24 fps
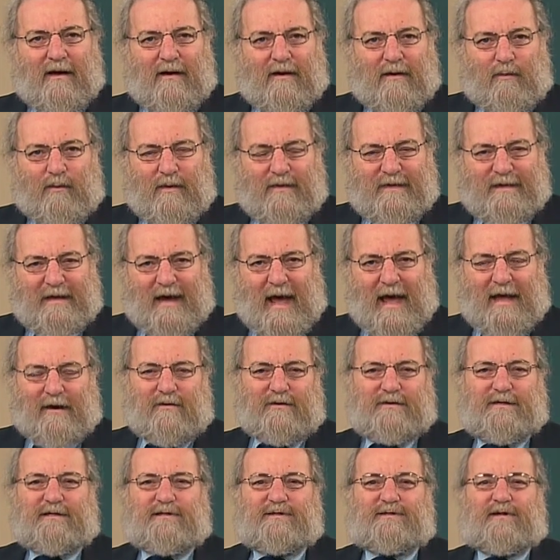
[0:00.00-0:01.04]
With the
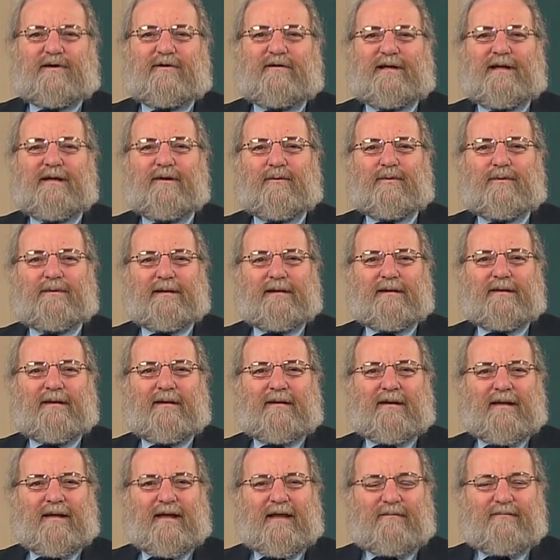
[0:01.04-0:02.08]
energy shared equally,
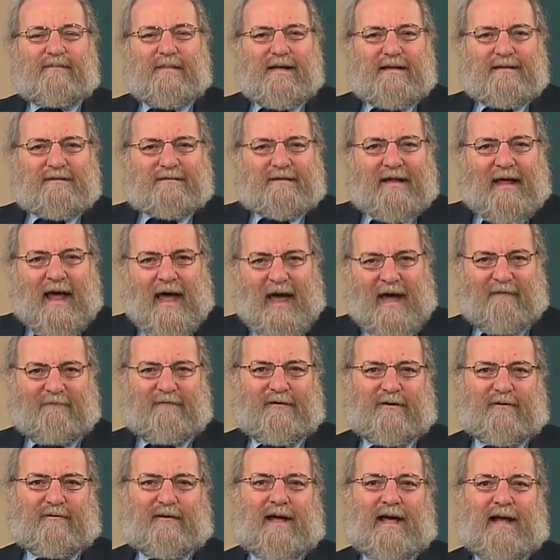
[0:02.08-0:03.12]
it means the
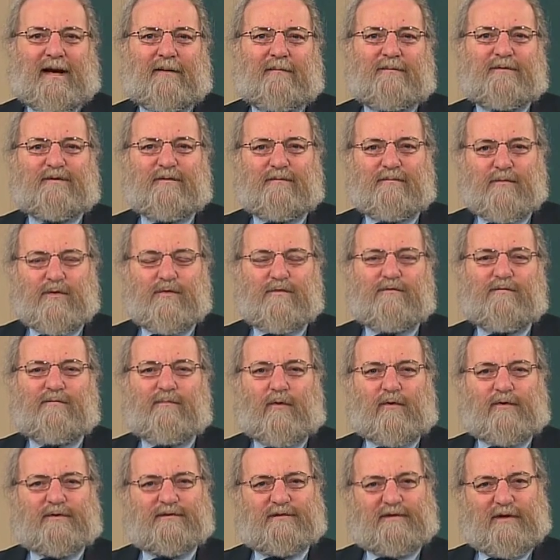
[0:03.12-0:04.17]
heavier atoms move
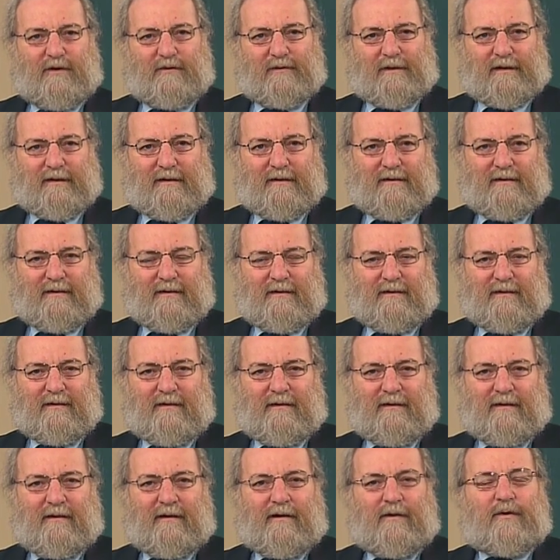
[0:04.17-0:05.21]
more slowly.
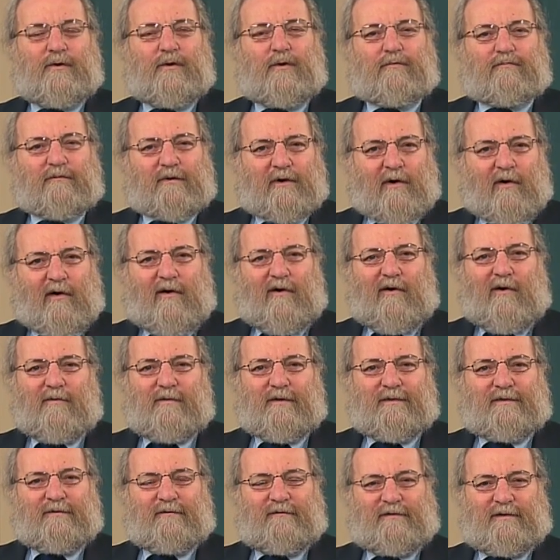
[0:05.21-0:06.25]
You'll recall
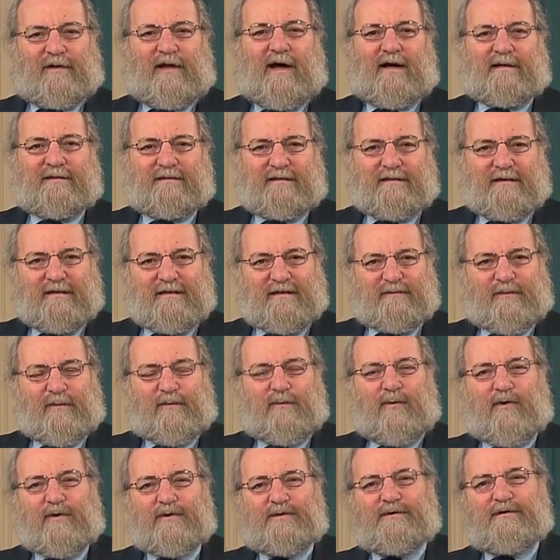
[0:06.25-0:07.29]
that the velocity is
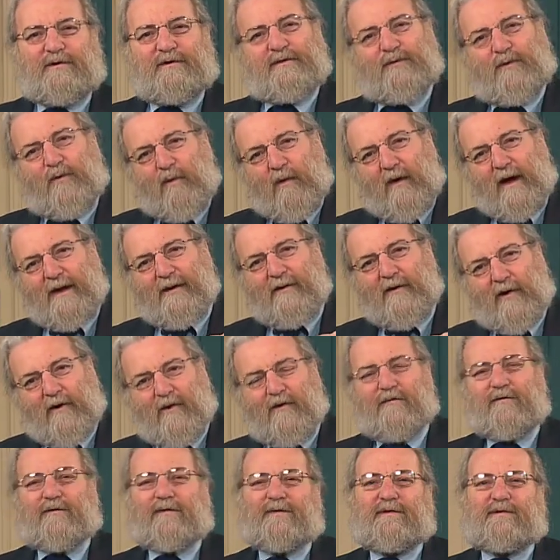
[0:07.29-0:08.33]
proportional to 1
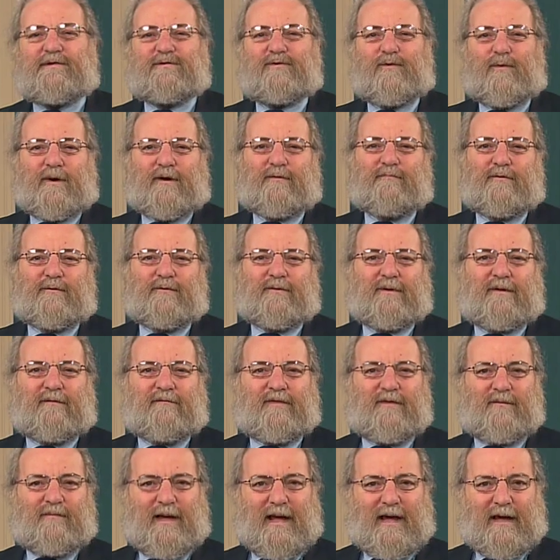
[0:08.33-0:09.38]
over the square root of
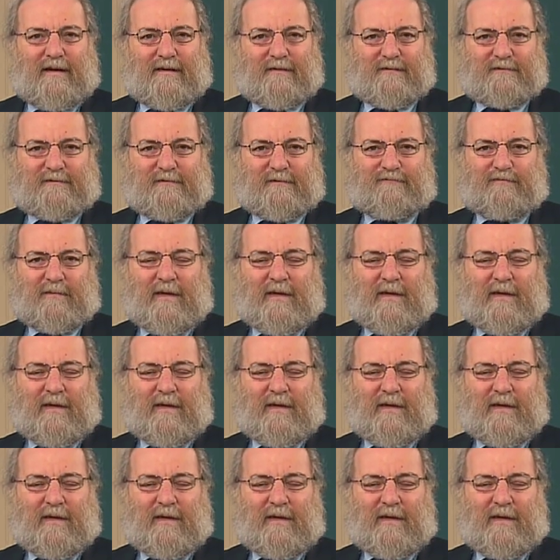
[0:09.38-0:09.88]
the mass.